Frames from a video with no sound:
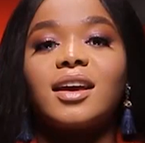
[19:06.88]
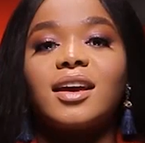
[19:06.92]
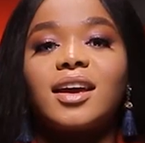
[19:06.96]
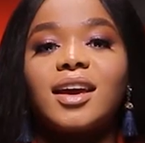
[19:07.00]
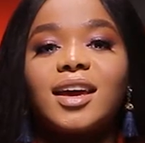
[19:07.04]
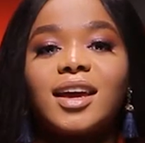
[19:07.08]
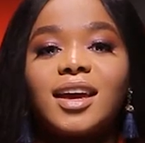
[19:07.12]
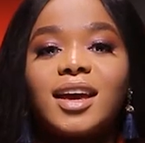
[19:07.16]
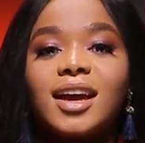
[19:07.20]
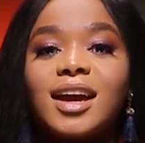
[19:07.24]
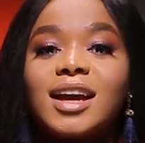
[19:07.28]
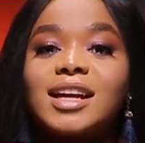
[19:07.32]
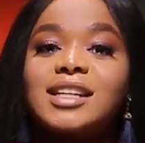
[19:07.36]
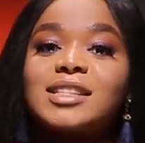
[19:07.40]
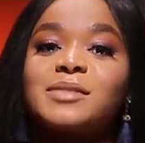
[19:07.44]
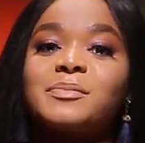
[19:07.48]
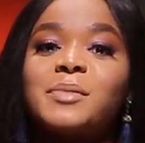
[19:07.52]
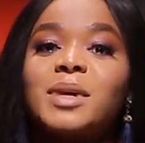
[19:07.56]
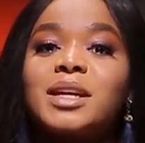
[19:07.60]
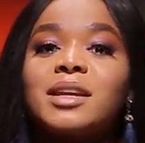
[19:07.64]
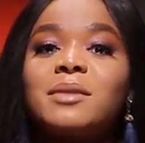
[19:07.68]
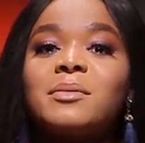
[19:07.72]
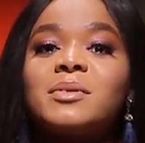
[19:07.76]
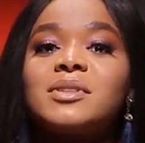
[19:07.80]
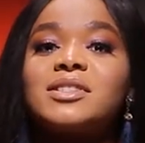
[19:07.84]
Hey, guys,
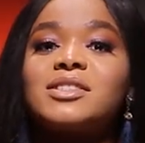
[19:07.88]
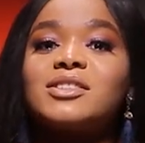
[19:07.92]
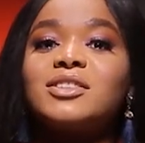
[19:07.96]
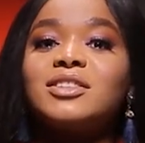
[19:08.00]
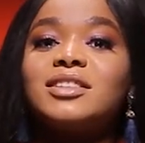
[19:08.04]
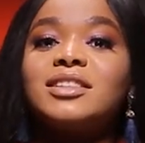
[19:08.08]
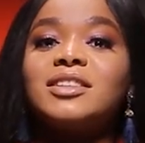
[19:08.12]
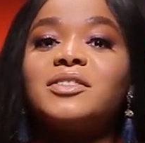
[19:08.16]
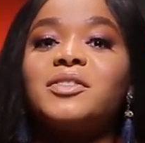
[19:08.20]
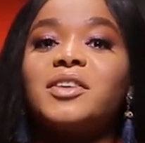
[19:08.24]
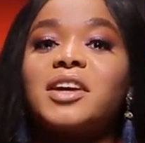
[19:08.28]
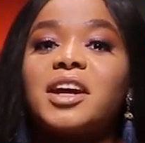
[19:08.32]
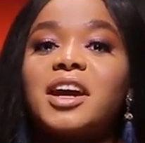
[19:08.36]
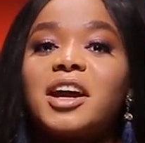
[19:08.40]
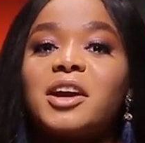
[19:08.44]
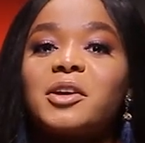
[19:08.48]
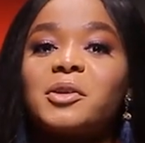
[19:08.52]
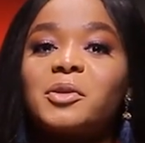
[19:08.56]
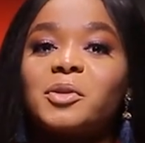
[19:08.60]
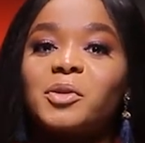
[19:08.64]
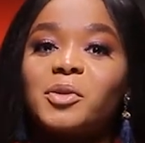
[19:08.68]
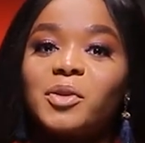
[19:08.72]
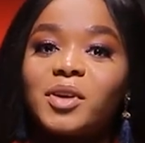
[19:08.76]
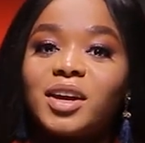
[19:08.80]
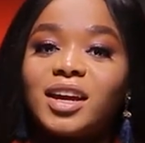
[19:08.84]
my name is Olivia
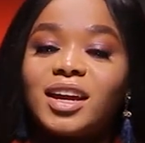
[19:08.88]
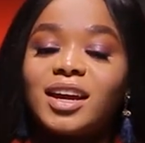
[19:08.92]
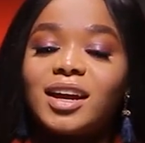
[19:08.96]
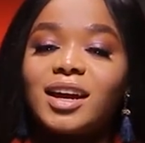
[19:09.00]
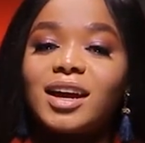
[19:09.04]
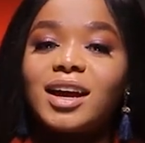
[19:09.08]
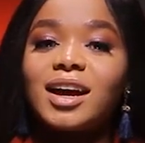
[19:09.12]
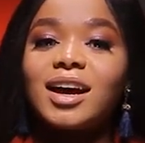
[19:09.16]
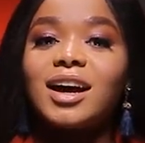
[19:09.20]
Aroque.